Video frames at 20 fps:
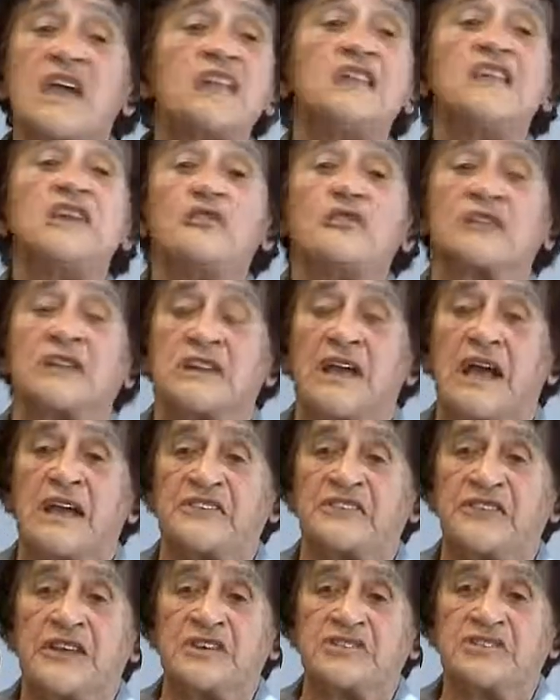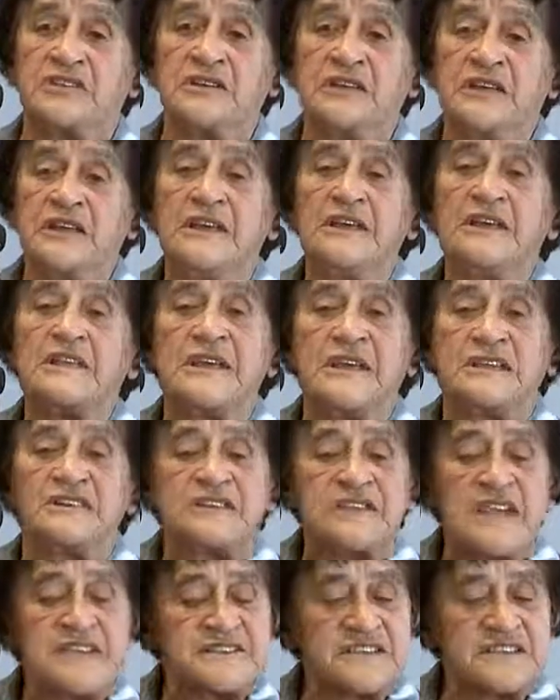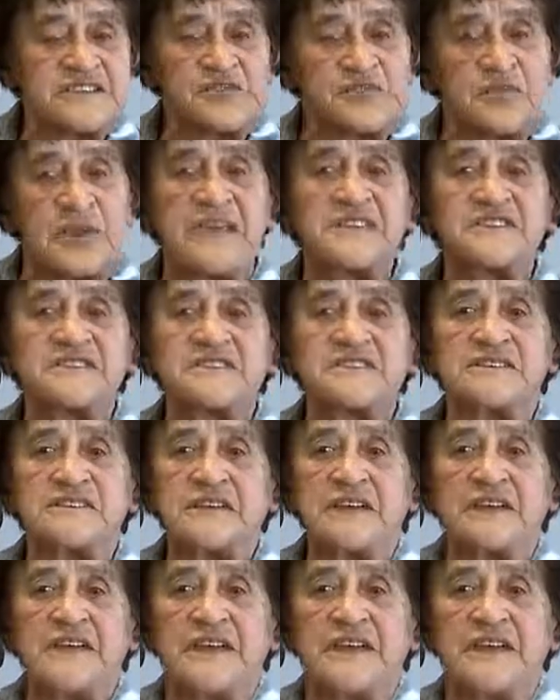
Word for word: any organisation that does its best,